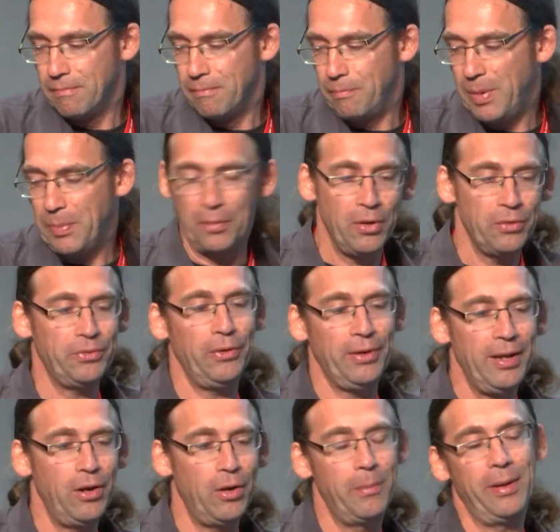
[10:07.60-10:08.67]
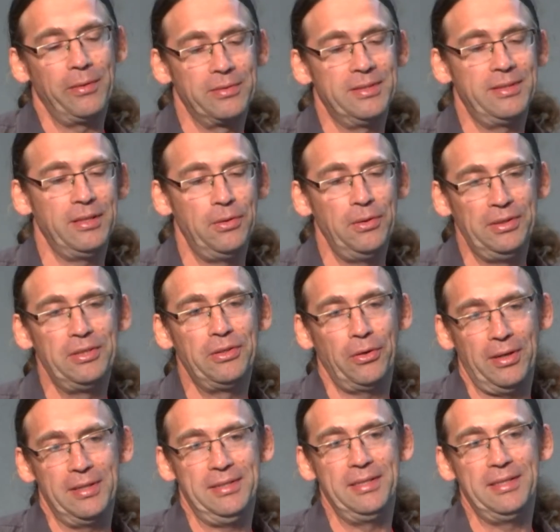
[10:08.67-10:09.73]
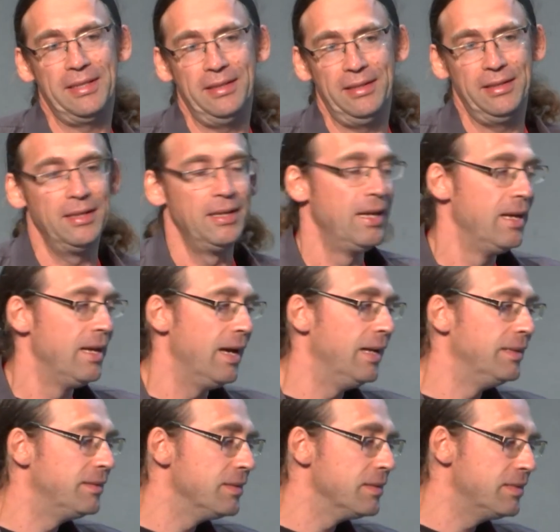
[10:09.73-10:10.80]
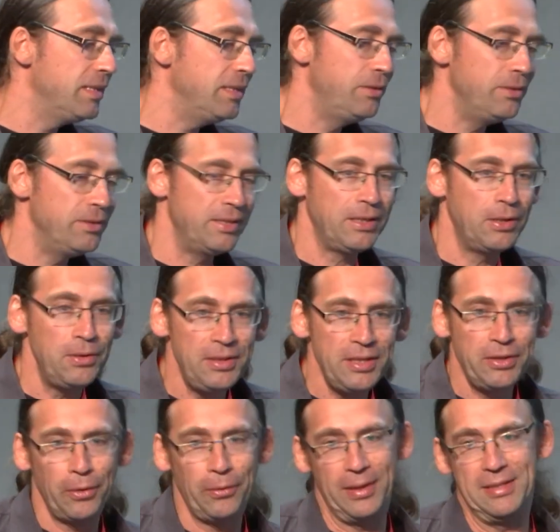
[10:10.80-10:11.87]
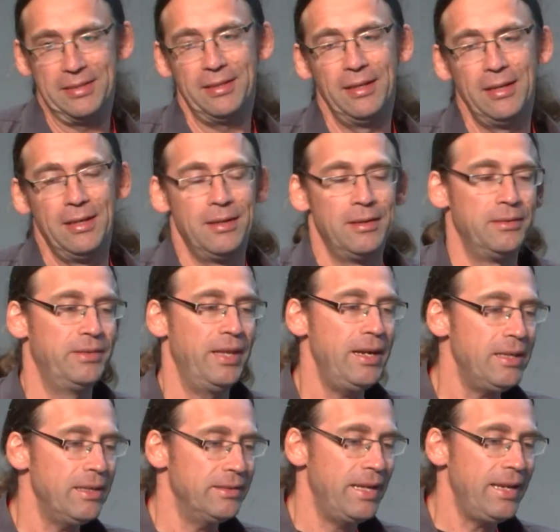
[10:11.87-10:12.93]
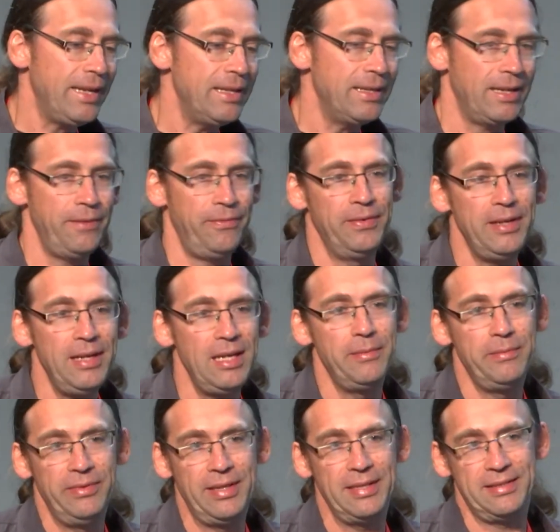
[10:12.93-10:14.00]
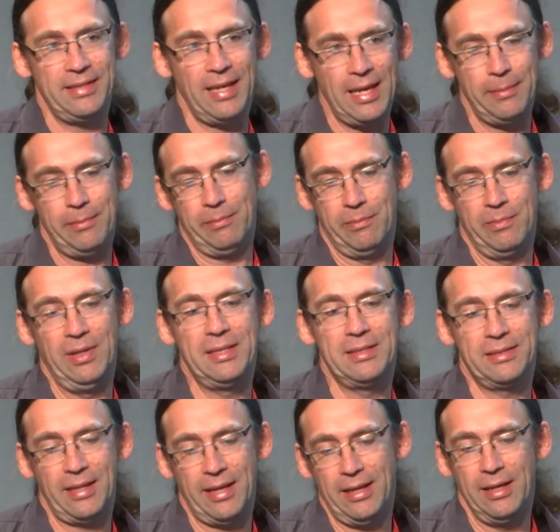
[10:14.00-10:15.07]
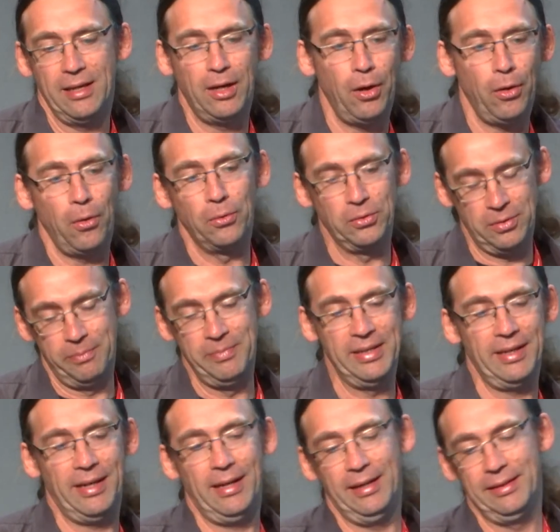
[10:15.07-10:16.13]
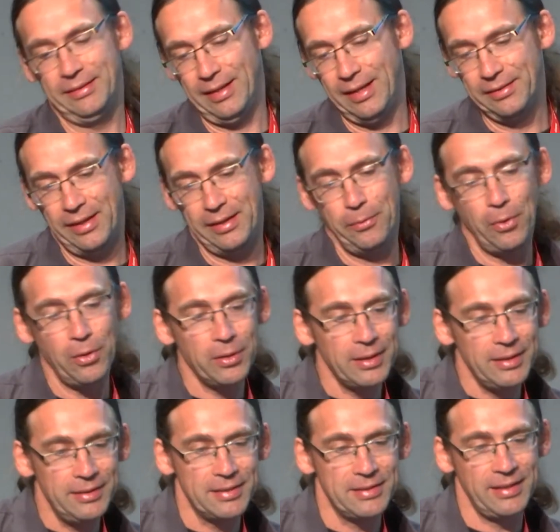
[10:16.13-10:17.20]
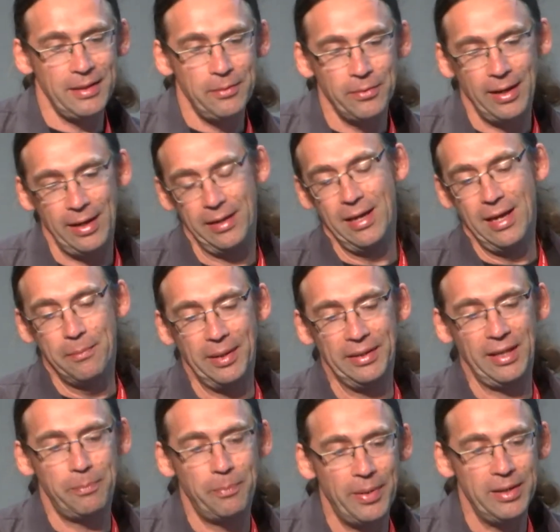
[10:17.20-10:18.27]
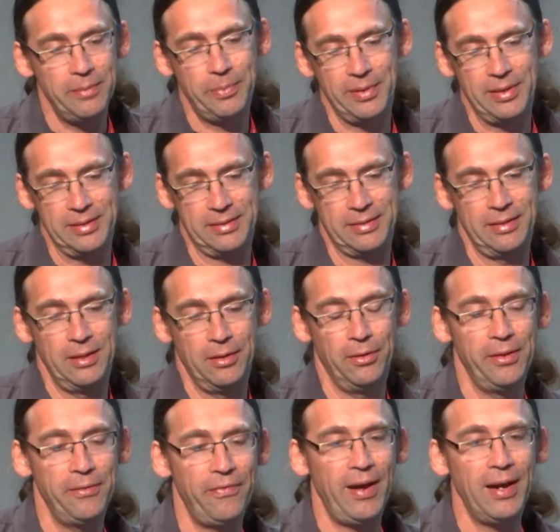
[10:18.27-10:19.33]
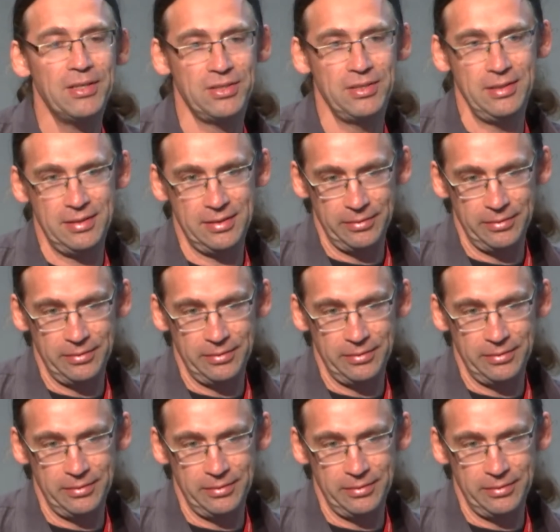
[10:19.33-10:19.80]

people talk a lot about security tokens recently, and security tokens, they can have really the same, let's say, code behind, and they work in the same way, but their purpose or the function